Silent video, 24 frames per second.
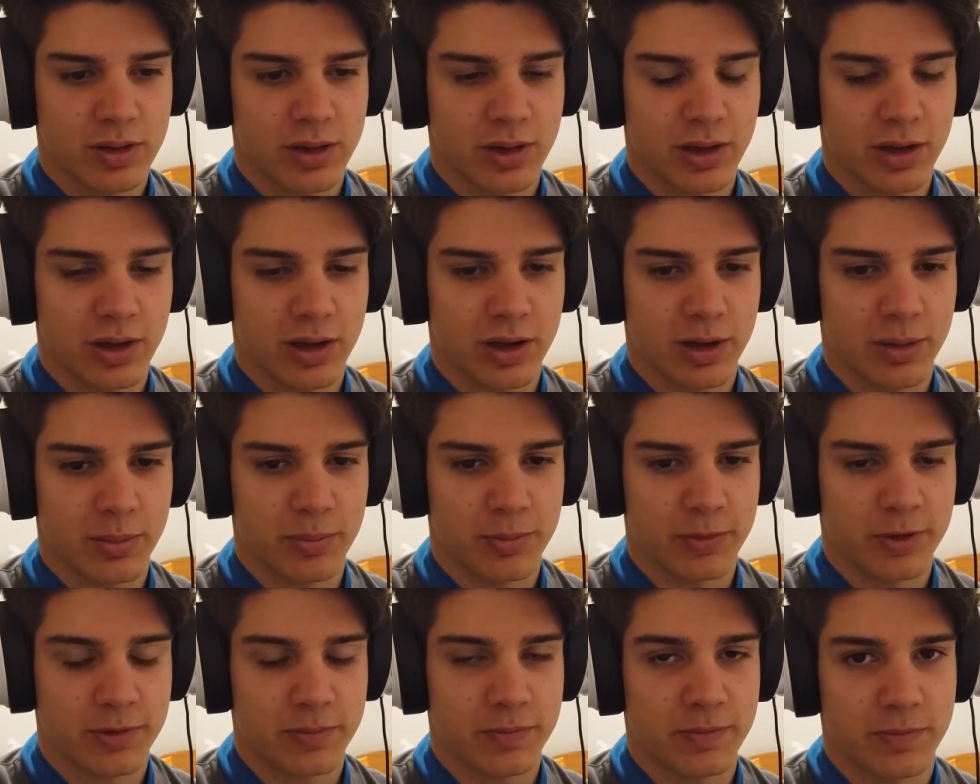
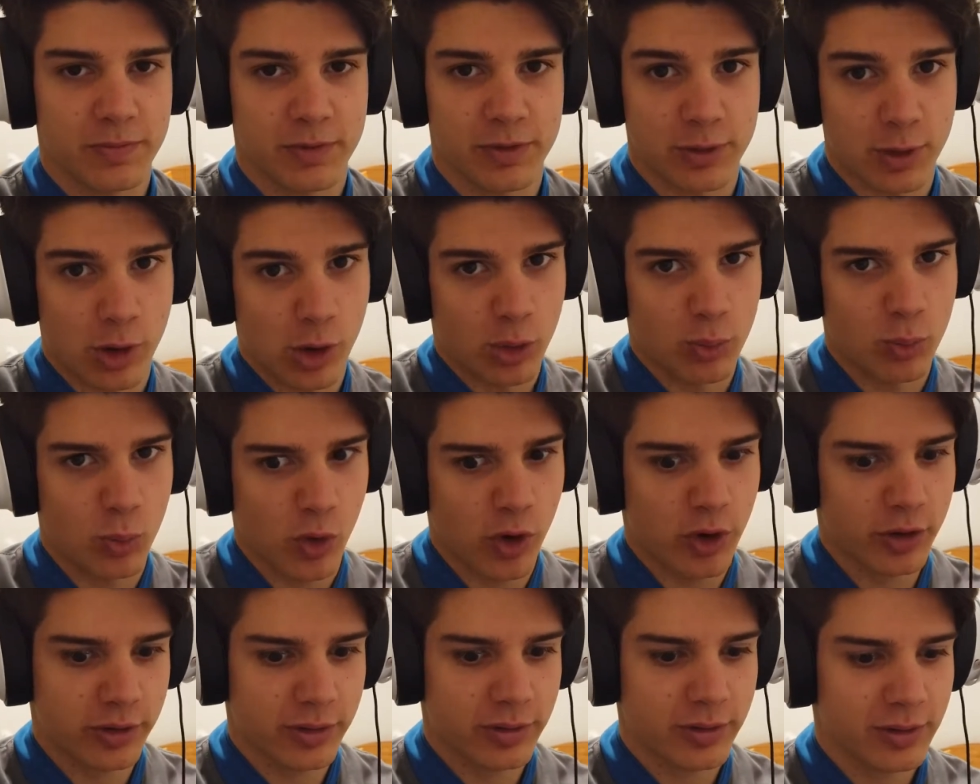in the
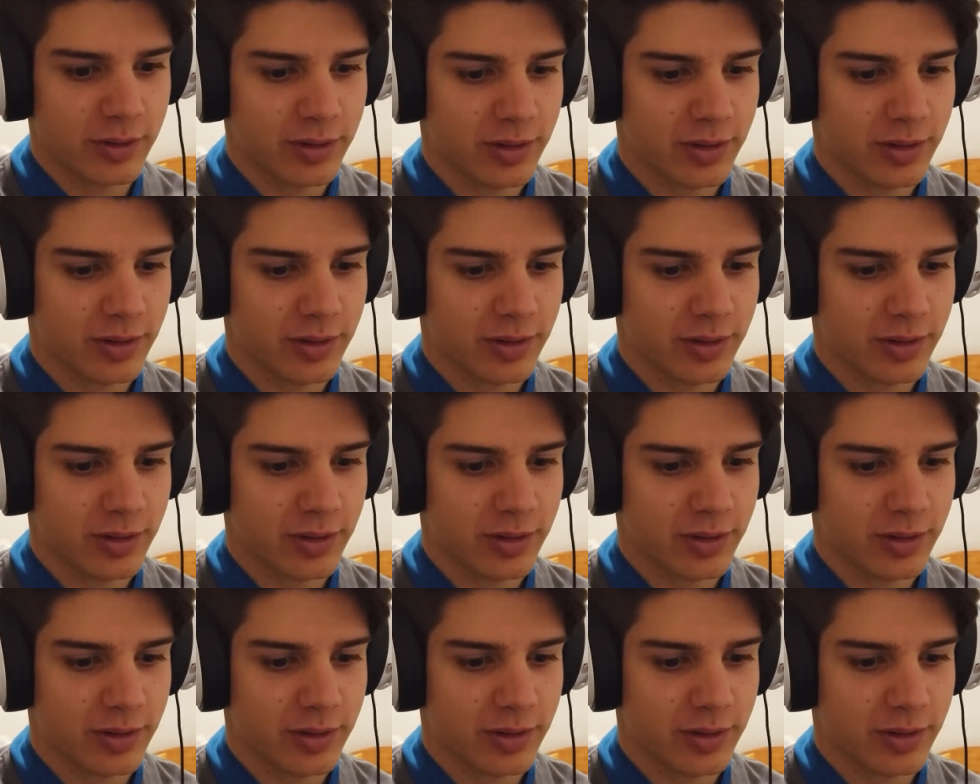homework.